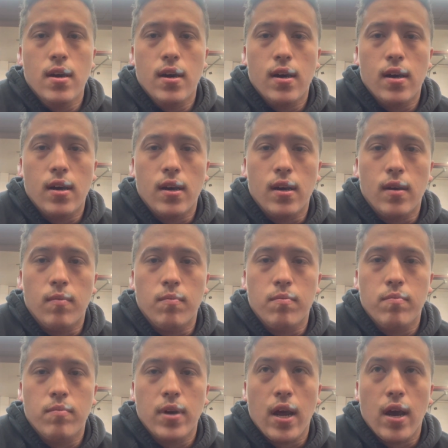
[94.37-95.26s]
Um,
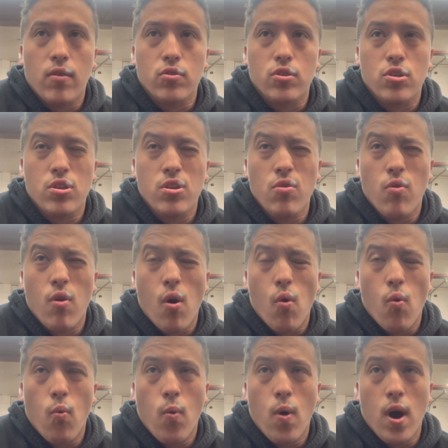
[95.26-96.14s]
but I was
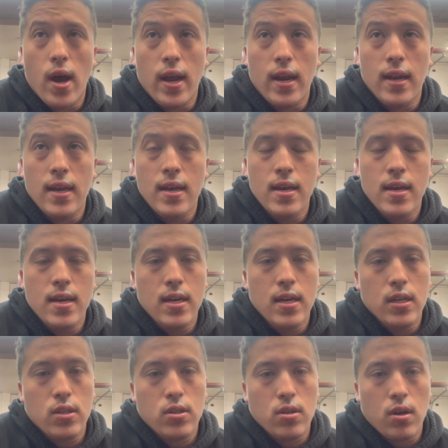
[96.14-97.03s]
201,
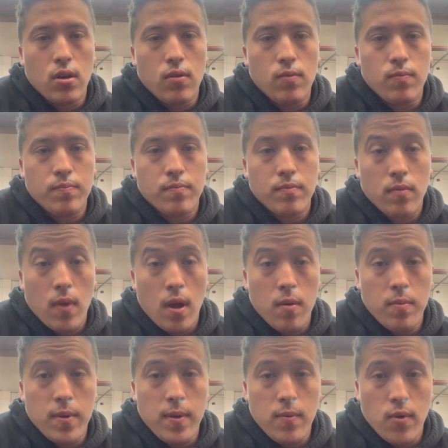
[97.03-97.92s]
so
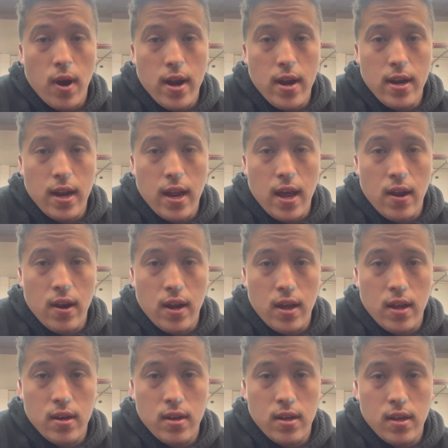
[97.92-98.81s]
I'll be writing down
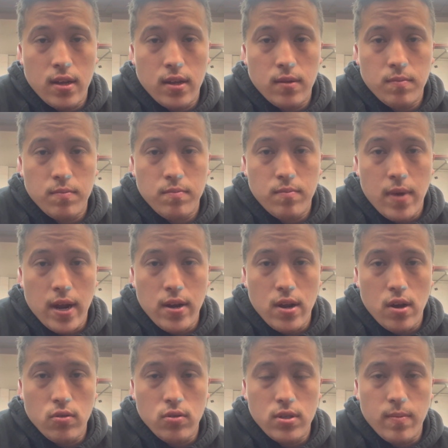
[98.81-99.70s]
on uh, my
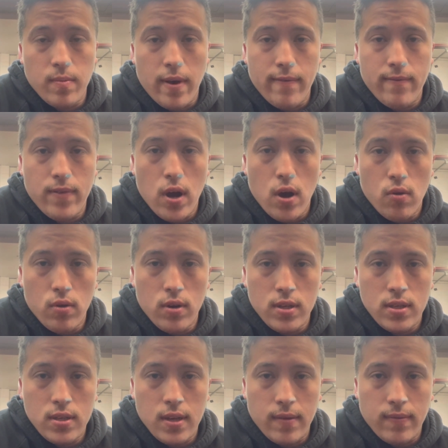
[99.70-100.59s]
notes and my phone
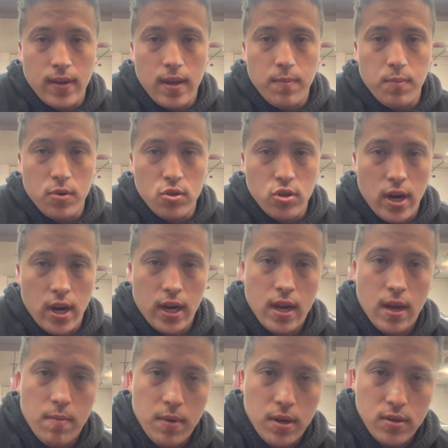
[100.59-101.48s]
and stuff, keeping track
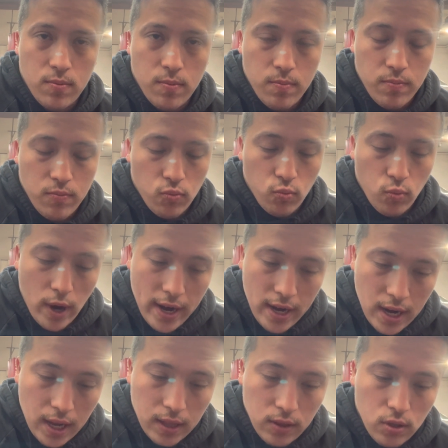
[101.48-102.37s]
how much
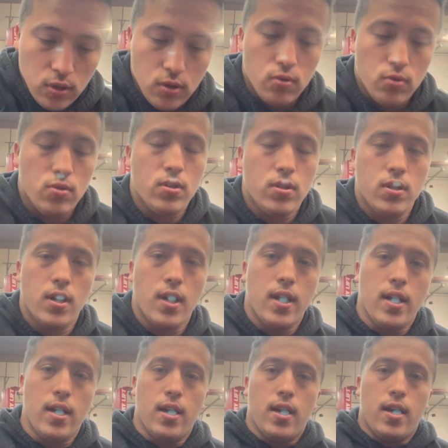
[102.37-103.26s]
weight I lose.
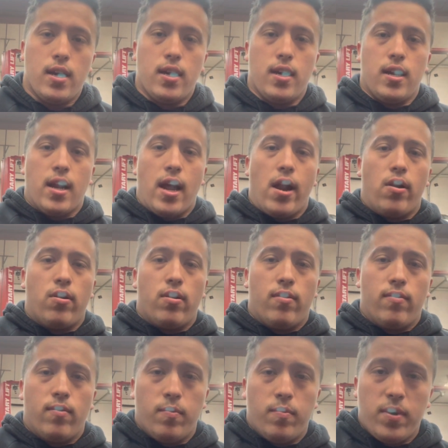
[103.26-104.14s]
And I don't
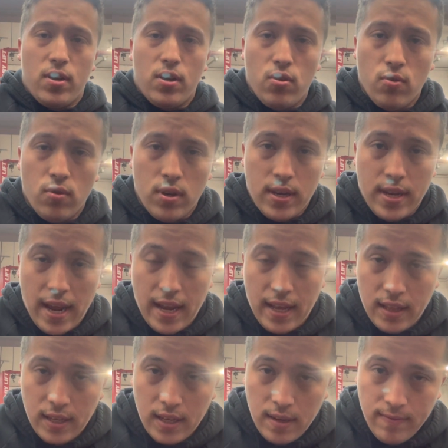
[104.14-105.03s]
know if I'll be doing
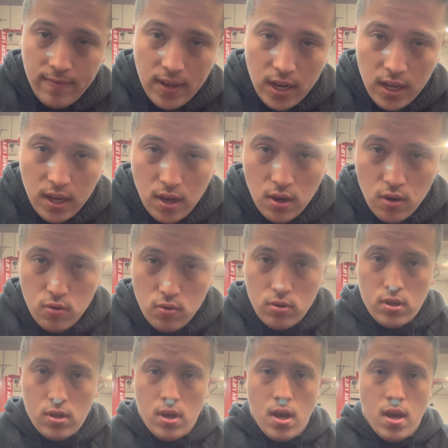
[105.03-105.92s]
daily
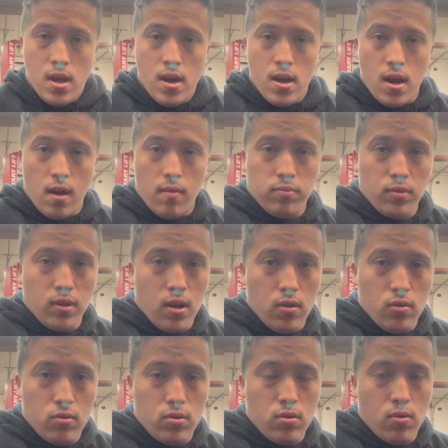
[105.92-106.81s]
videos
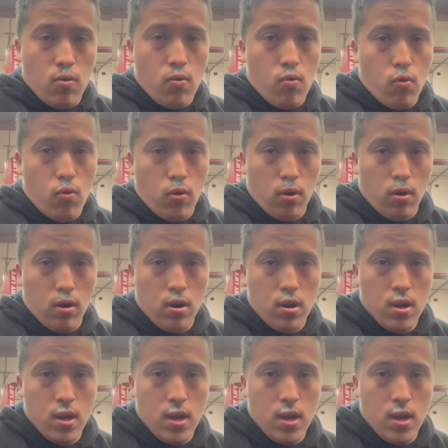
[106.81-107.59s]
uploads or